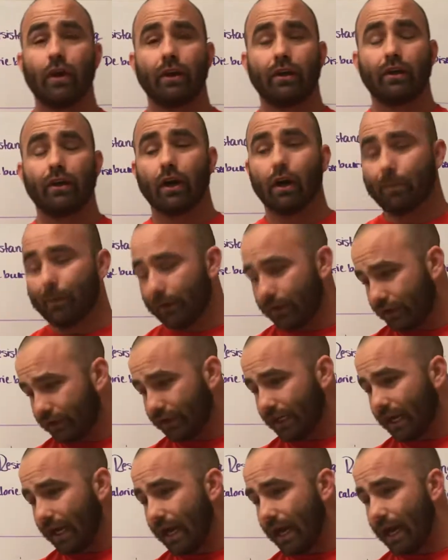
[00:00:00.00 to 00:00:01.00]
per
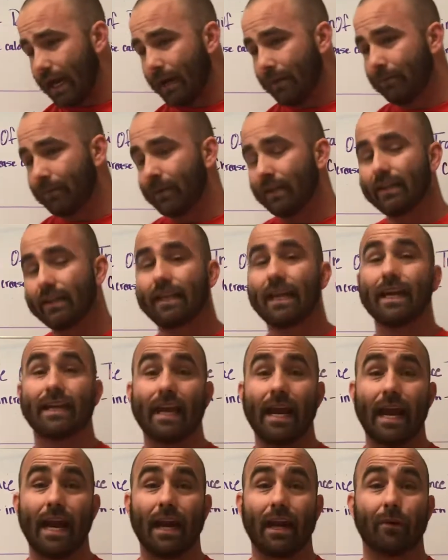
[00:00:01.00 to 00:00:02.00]
se, kick
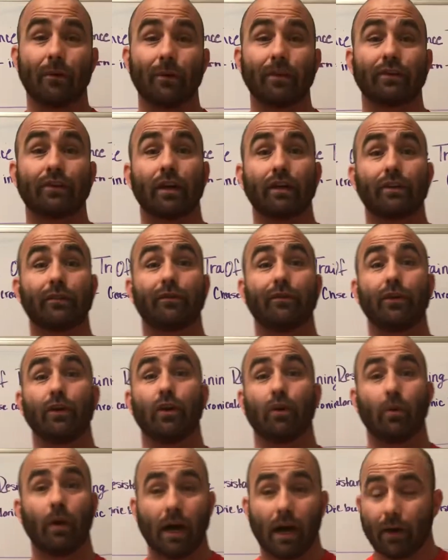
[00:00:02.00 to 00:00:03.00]
in and we start to
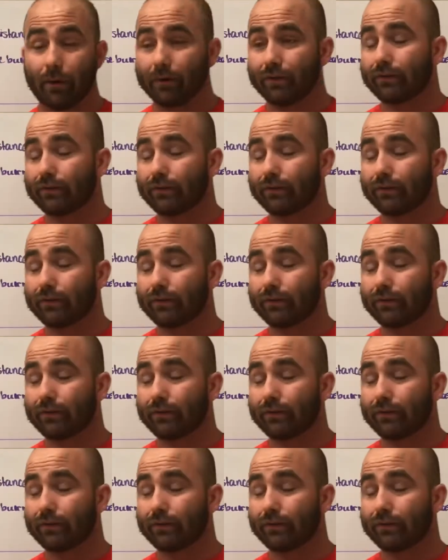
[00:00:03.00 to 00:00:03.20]
feel well.